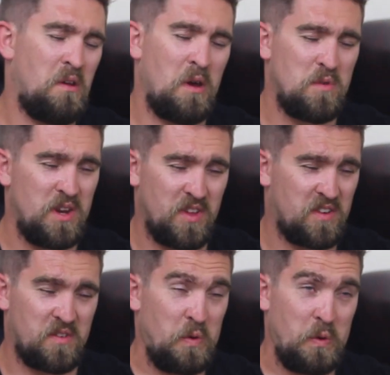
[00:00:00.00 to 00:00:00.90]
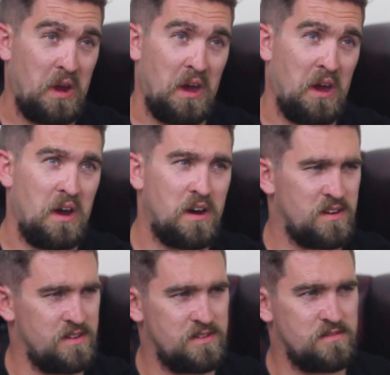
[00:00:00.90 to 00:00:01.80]
I believe that's nougat.
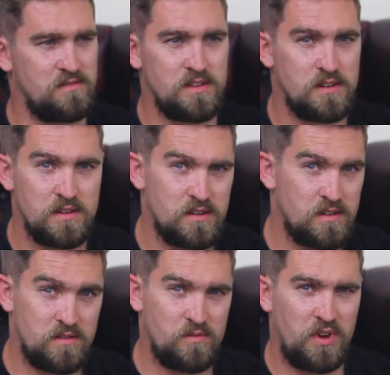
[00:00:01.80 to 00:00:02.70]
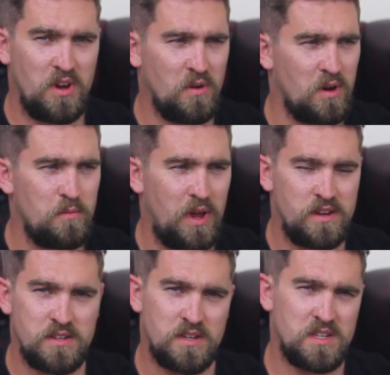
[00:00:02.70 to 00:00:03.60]
Yeah. Well, you know what I
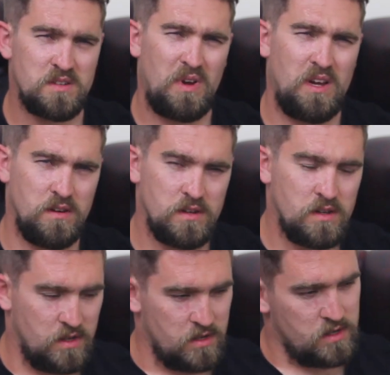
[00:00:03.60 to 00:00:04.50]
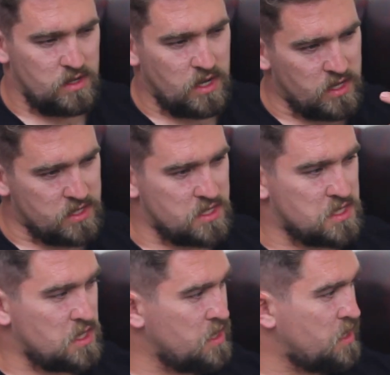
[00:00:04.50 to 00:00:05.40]
meant, so does it matter? And it's
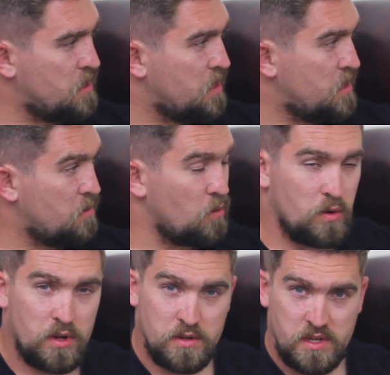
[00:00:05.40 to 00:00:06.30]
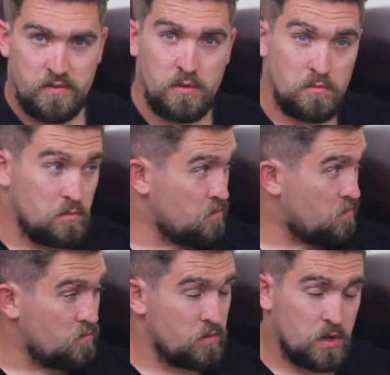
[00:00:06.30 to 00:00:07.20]
just like, you know, and all those different,
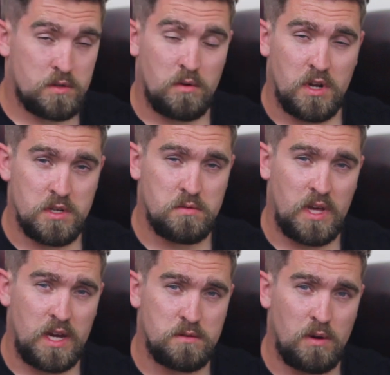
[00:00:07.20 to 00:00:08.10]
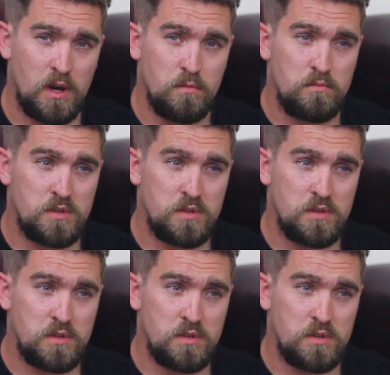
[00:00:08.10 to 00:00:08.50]
goes quite nice with that as well.